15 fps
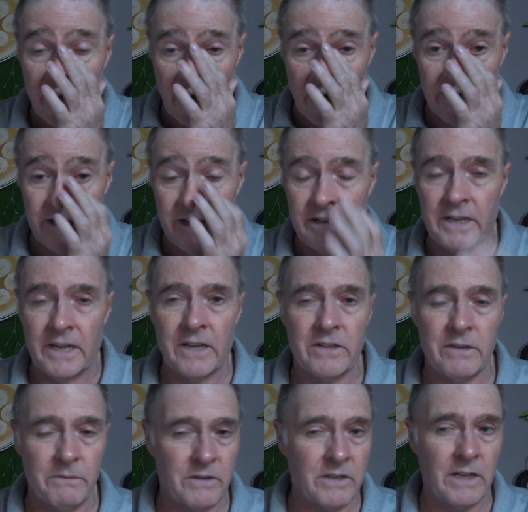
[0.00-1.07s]
I need to get
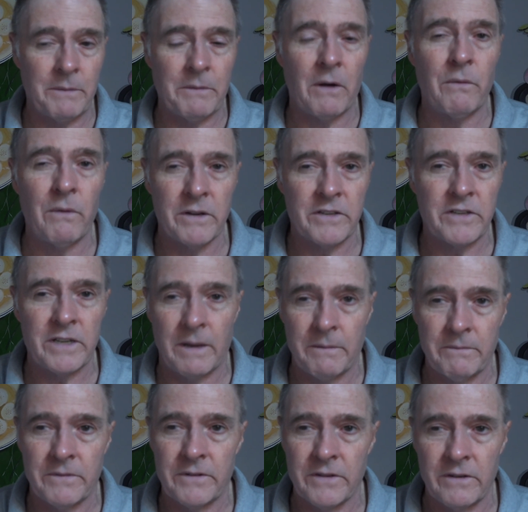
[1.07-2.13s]
some sleep. I want
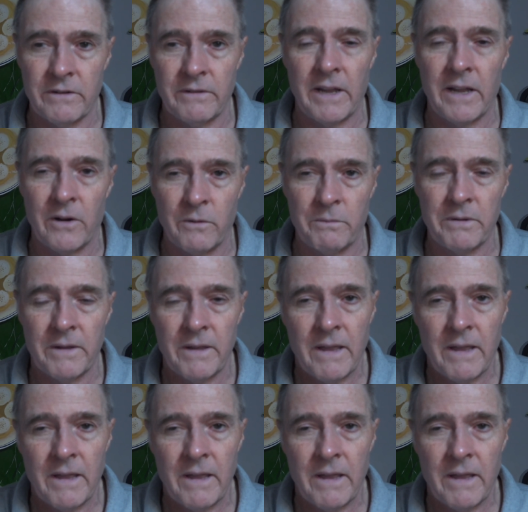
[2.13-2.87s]
some sort of help.